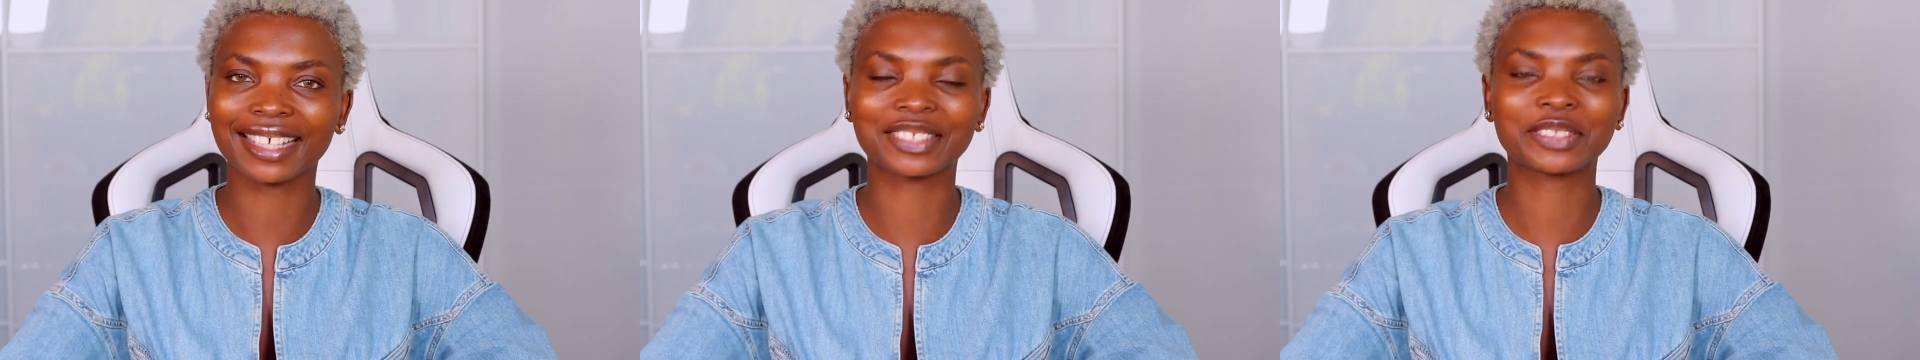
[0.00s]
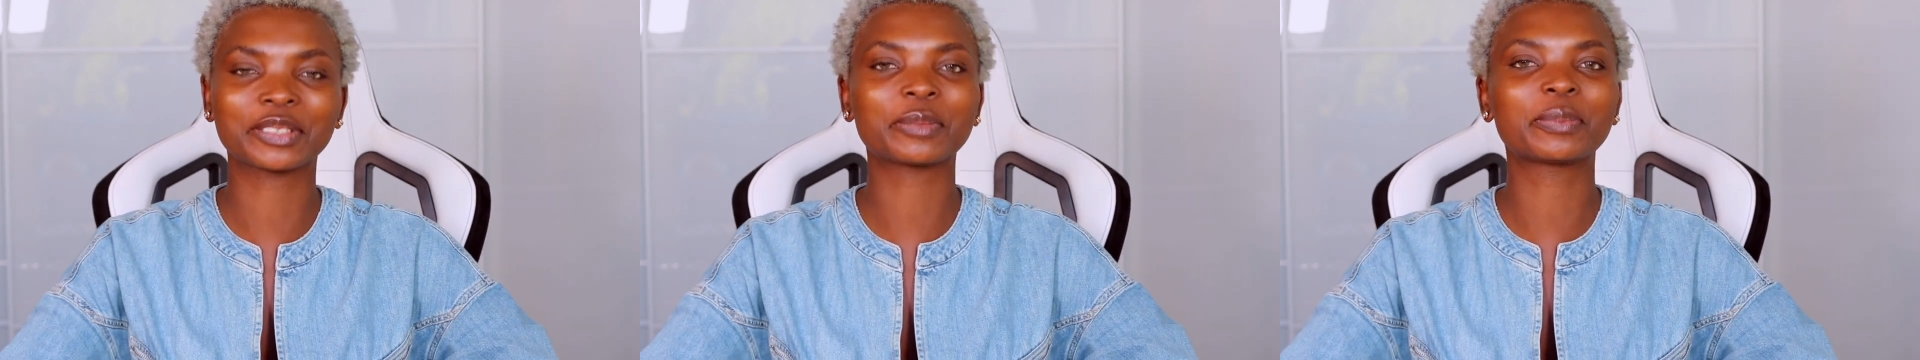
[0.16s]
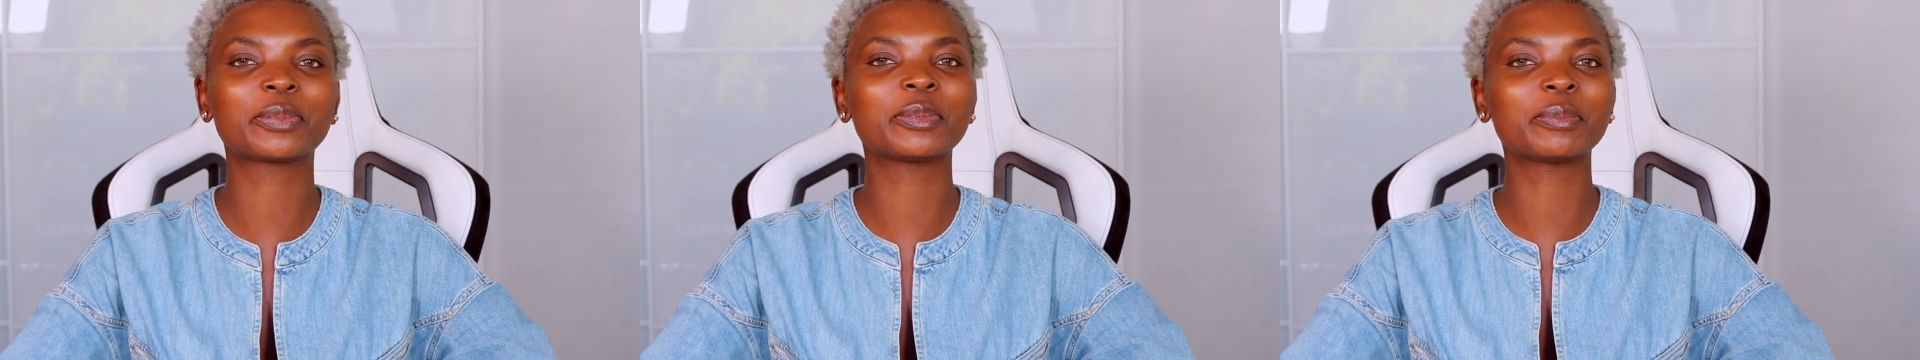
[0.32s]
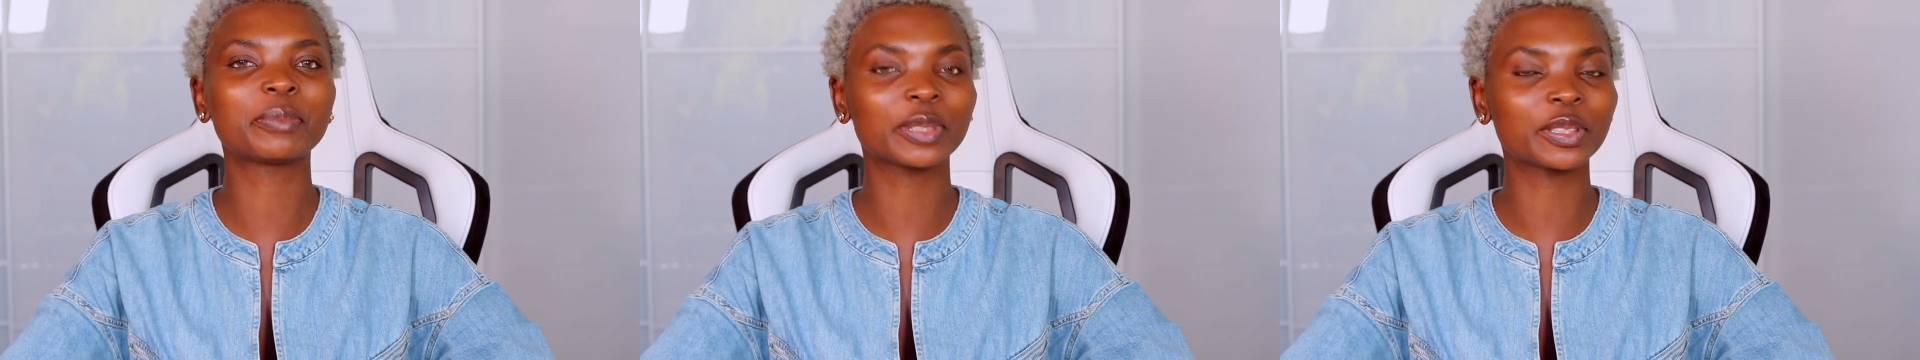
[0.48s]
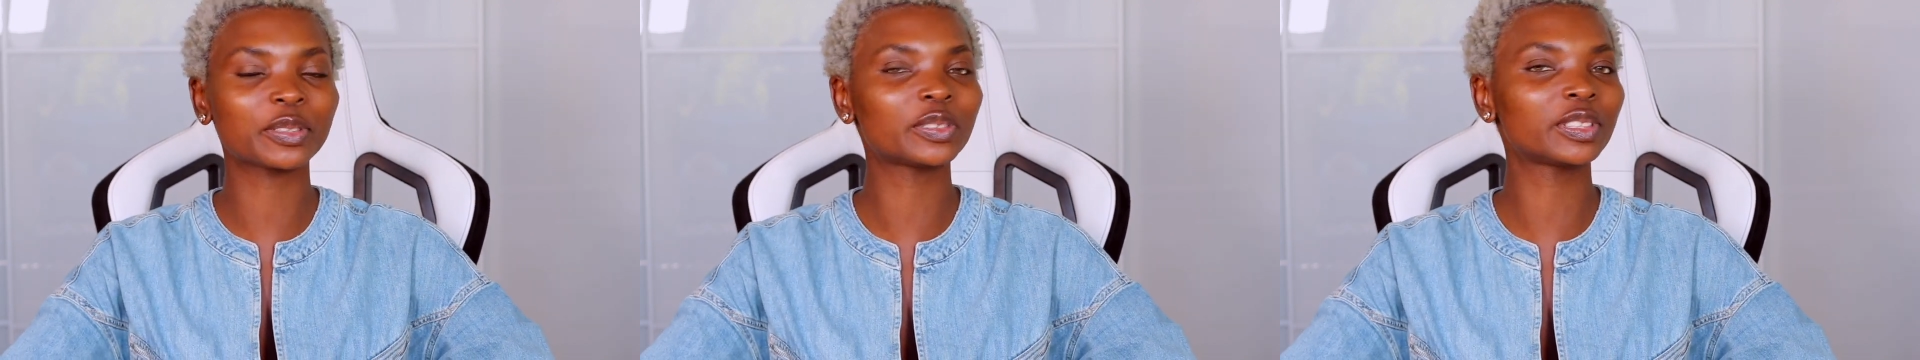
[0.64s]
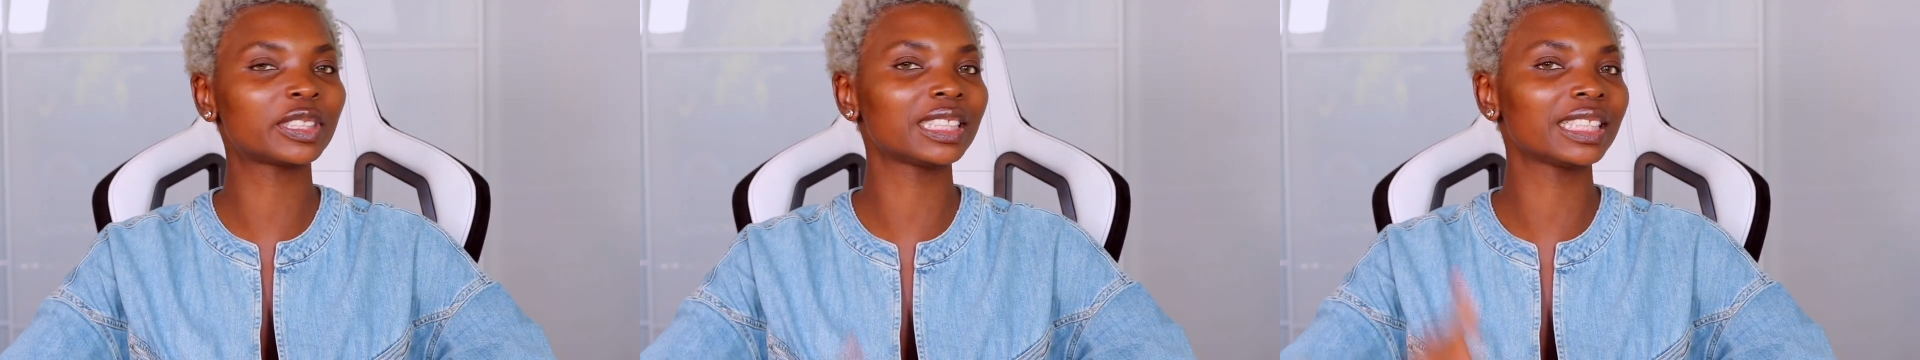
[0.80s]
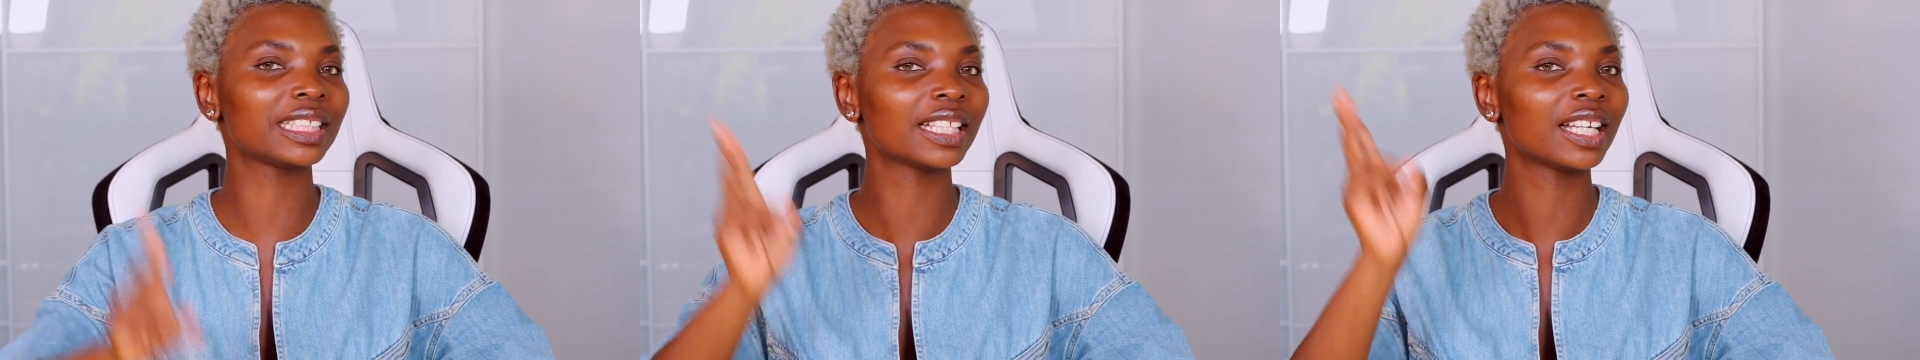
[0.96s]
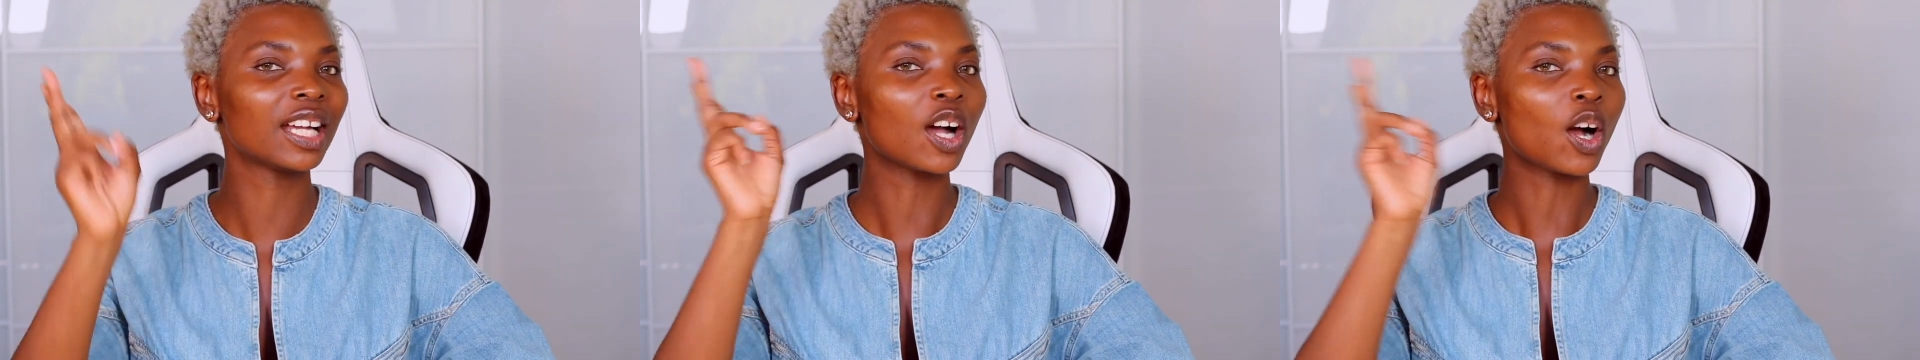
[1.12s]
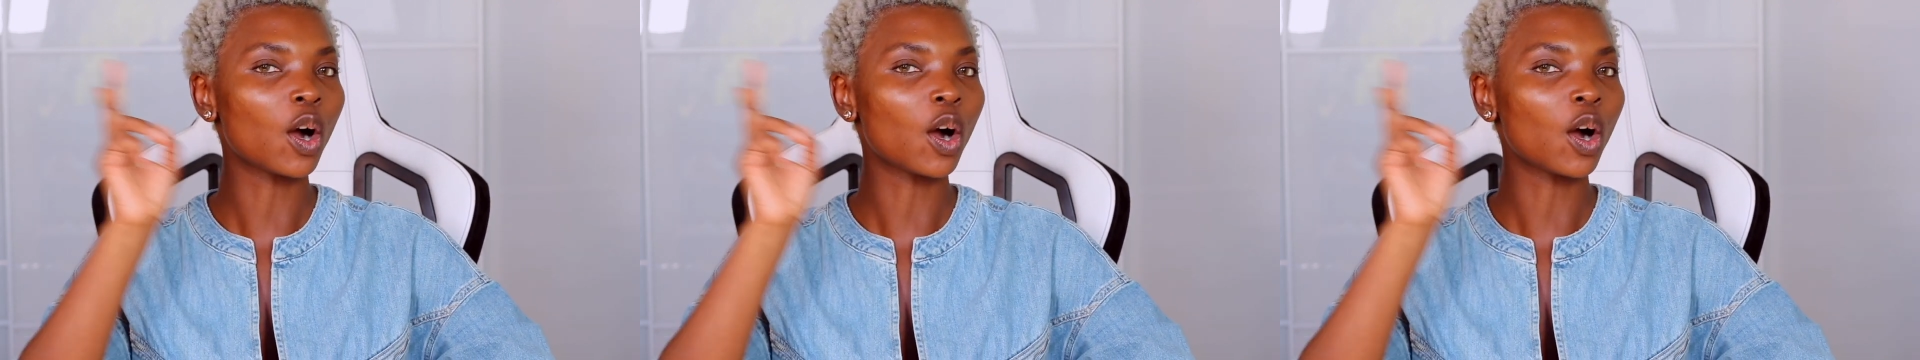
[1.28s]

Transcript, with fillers: at Open Beauty